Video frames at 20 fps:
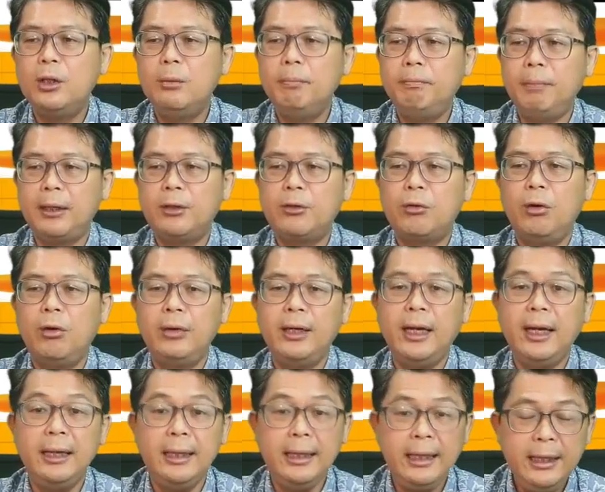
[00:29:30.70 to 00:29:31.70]
press metal,
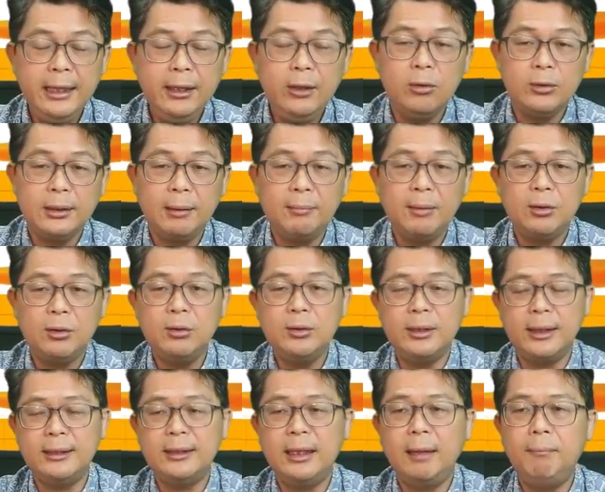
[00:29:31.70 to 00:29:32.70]
Petron and Eno,
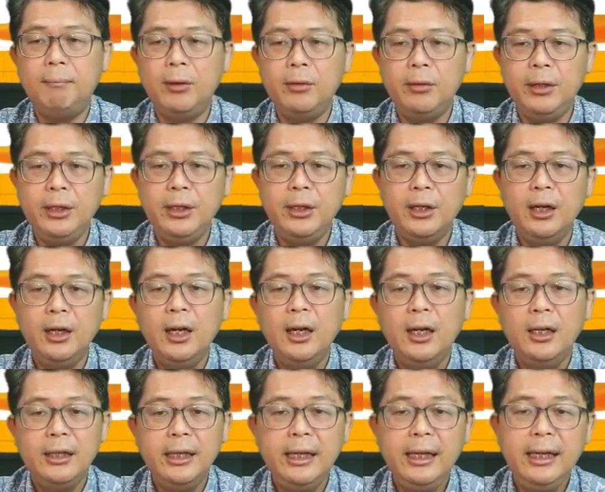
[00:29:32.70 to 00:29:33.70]
some of those examples
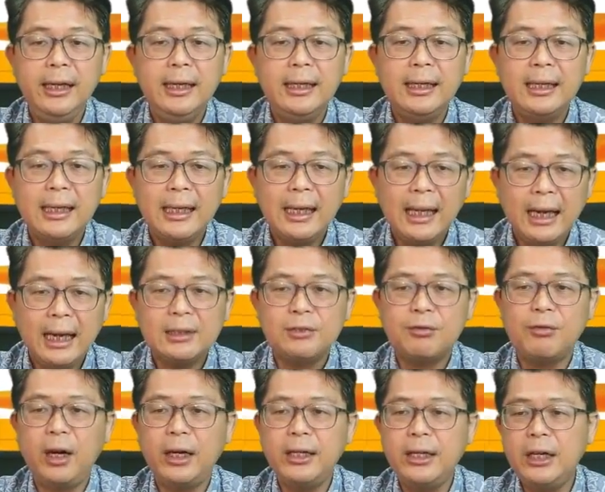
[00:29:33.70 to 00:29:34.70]
in here. The
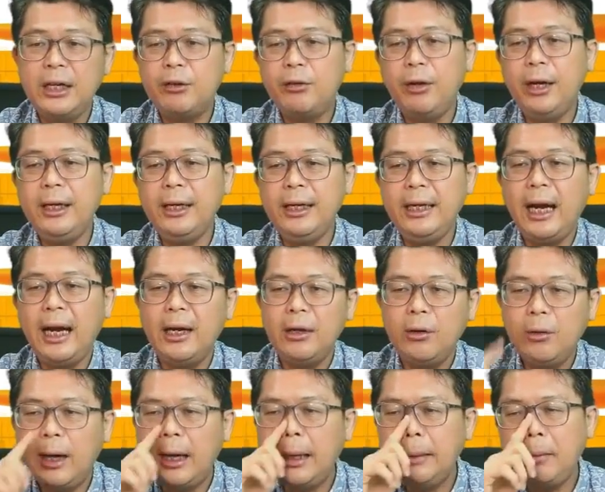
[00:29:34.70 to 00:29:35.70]
last Friday
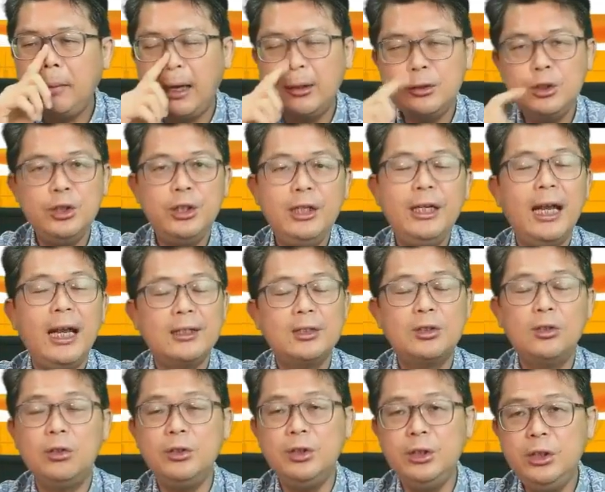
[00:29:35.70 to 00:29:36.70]
trade, the IOI
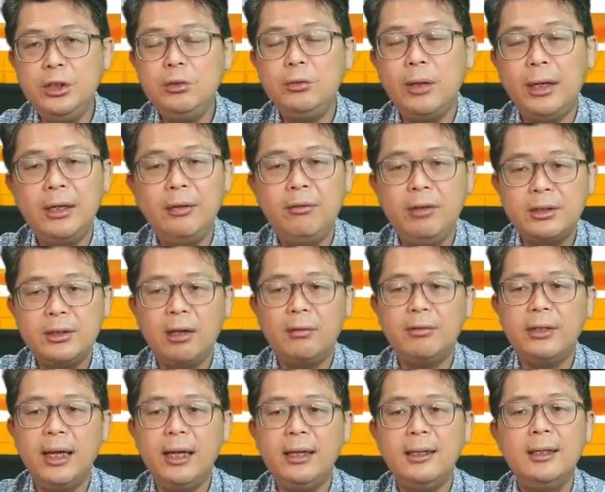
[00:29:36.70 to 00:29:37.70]
RGT has not yield
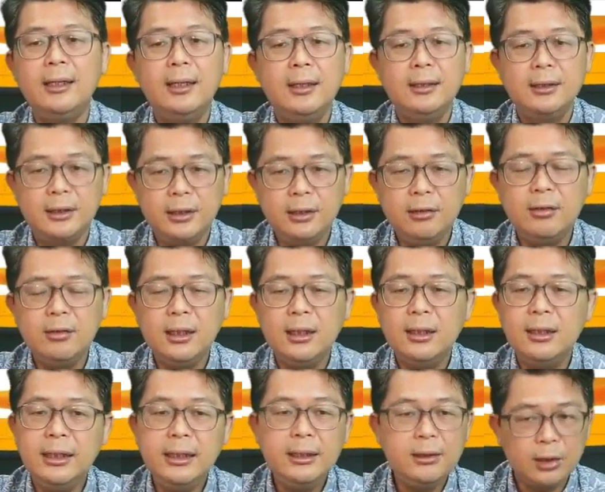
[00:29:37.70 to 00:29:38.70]
any result yet,
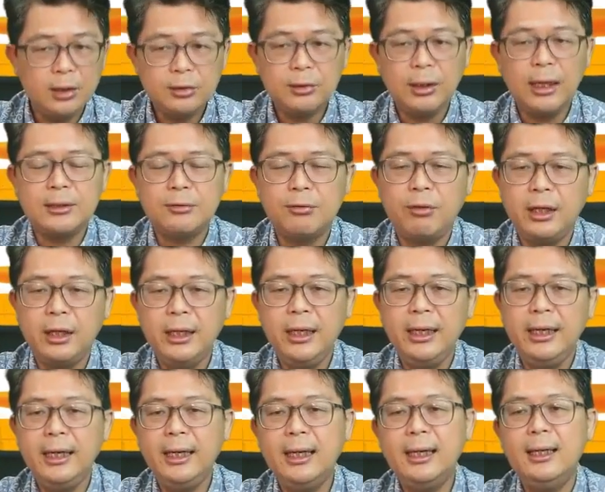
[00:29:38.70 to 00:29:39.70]
still early, just
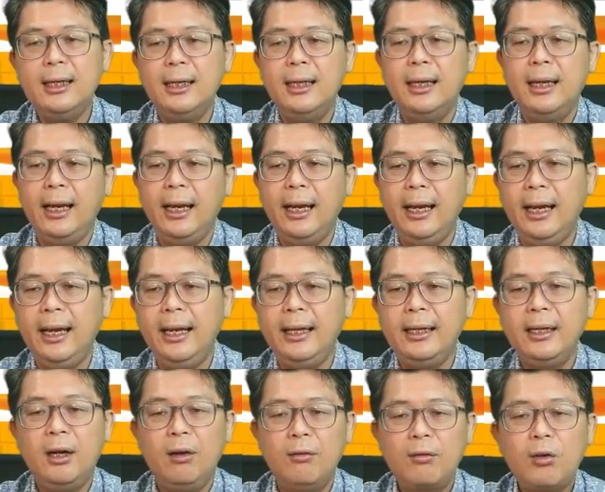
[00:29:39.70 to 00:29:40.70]
last Friday here.
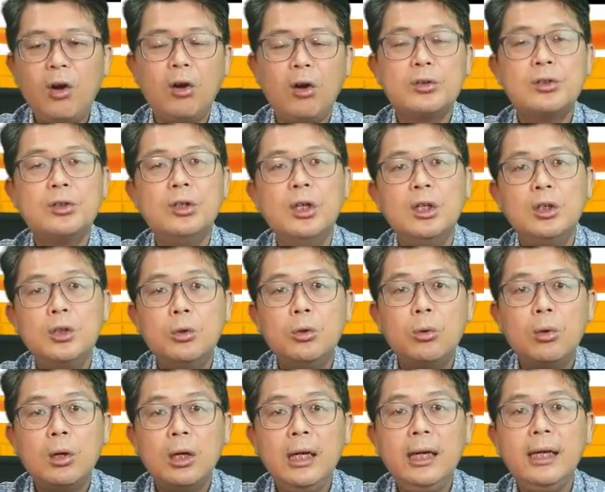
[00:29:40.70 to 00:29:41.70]
And of
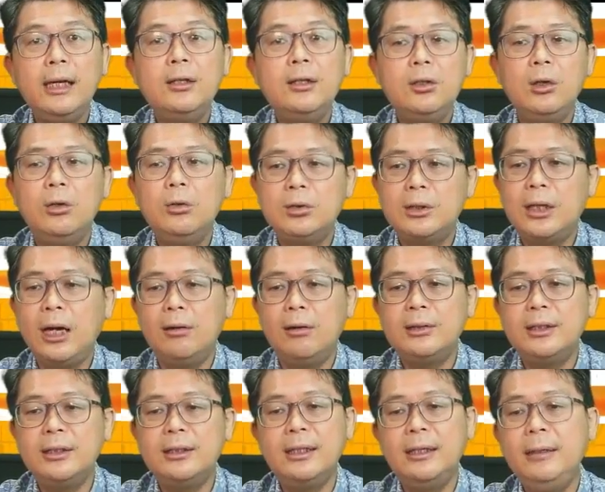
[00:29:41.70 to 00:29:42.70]
course, to clear
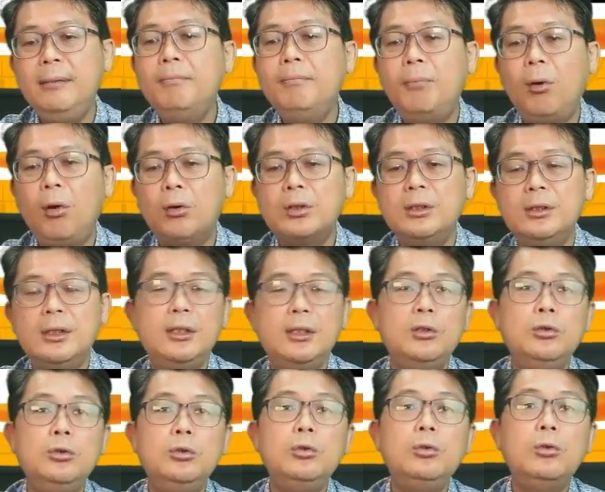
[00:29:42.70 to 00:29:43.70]
those doubts, it's
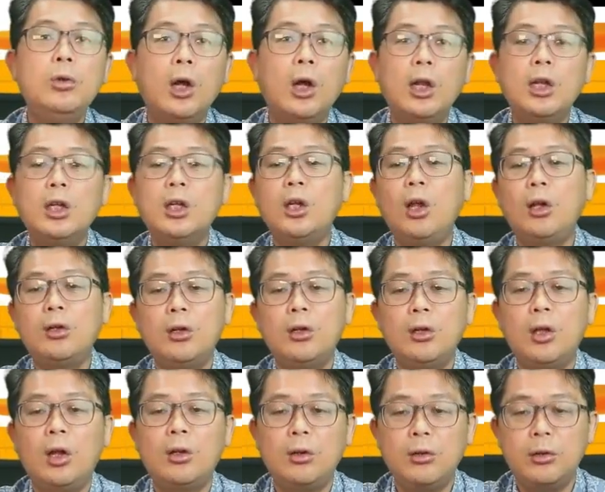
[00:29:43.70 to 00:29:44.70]
important that you do a
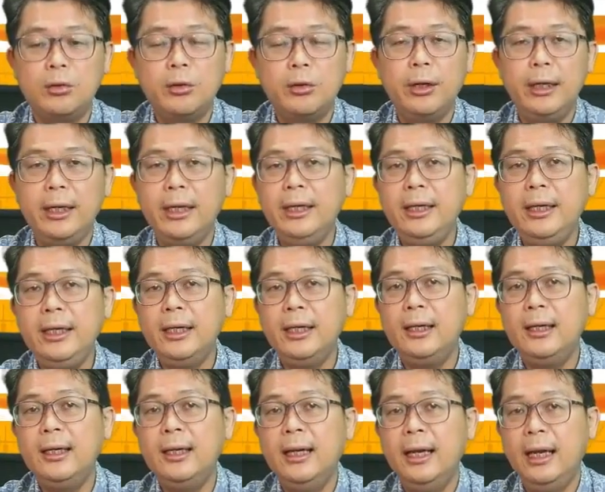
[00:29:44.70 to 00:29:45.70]
lot of
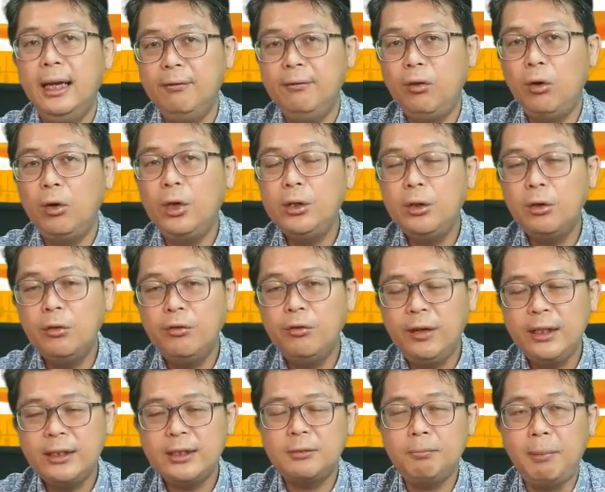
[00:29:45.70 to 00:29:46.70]
trade in here, and
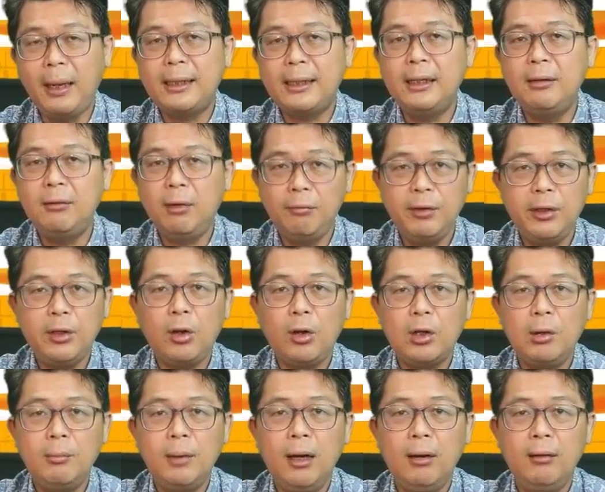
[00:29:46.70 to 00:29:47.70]
following those fixed
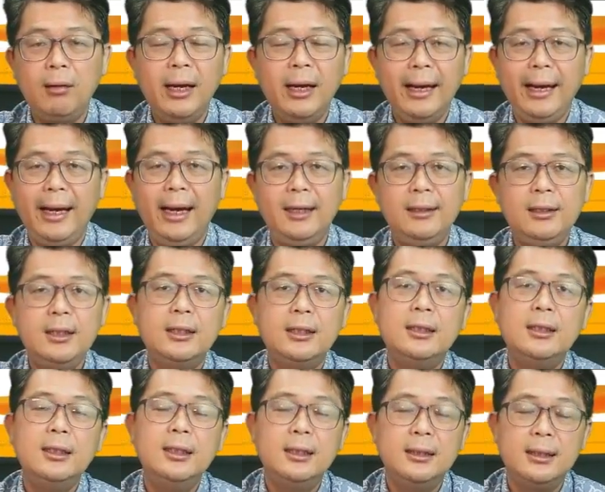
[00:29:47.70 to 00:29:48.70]
pattern that we talk about,
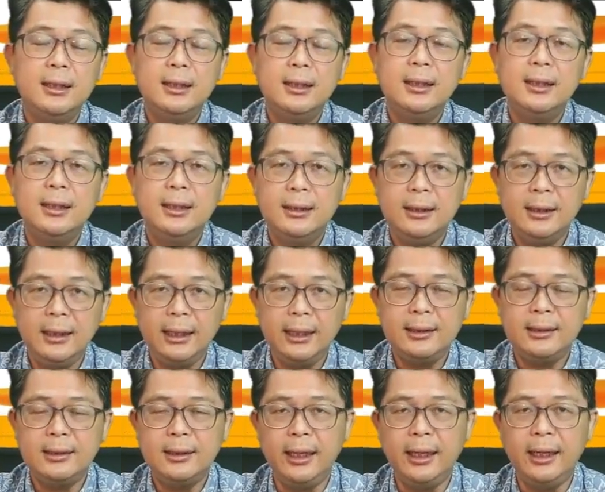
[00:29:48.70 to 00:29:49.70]
enter
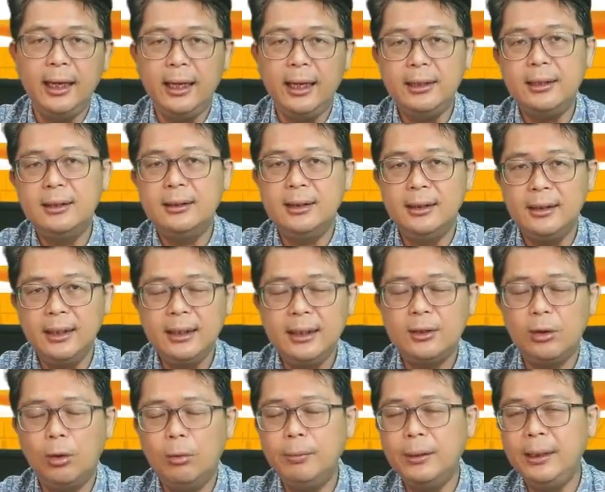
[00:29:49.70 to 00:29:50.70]
the next day,
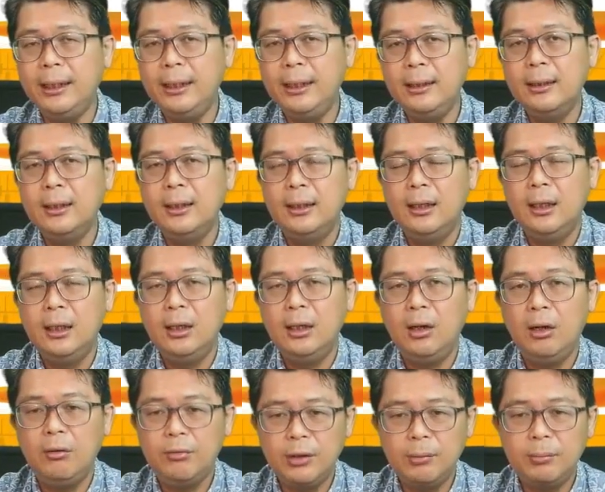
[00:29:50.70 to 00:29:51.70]
enter the next opening
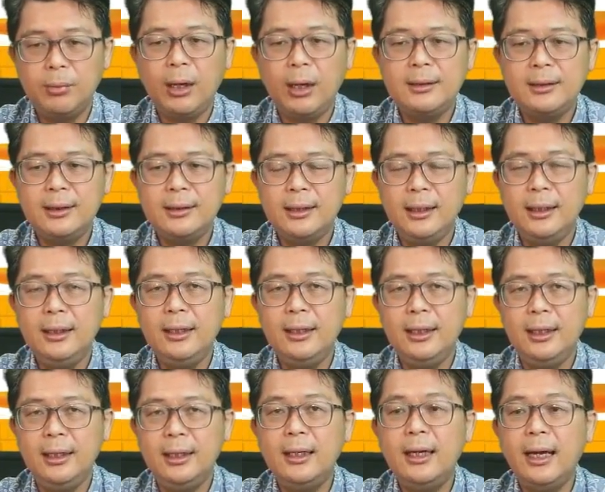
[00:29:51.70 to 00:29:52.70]
of the
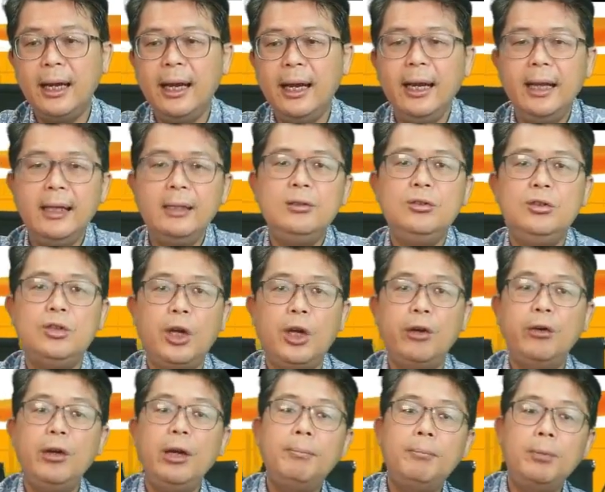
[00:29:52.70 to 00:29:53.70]
prices in here,
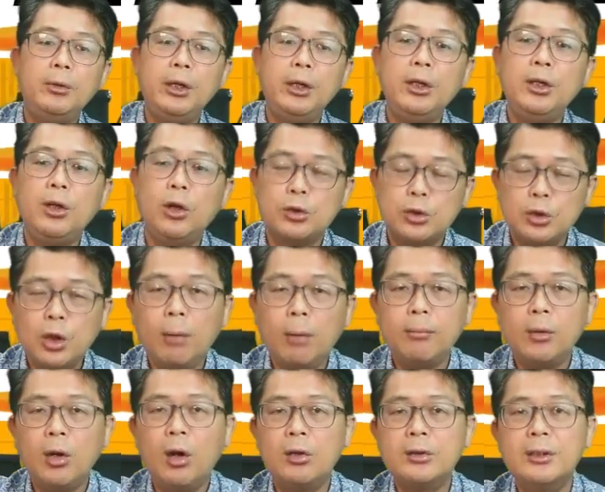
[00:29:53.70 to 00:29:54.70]
and generally
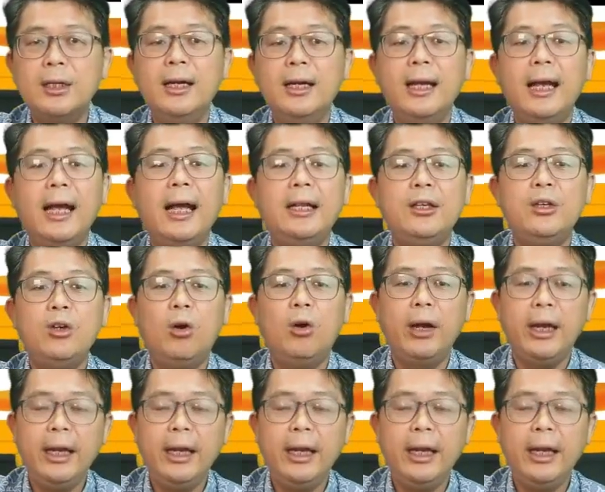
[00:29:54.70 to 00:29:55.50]
putting your stop loss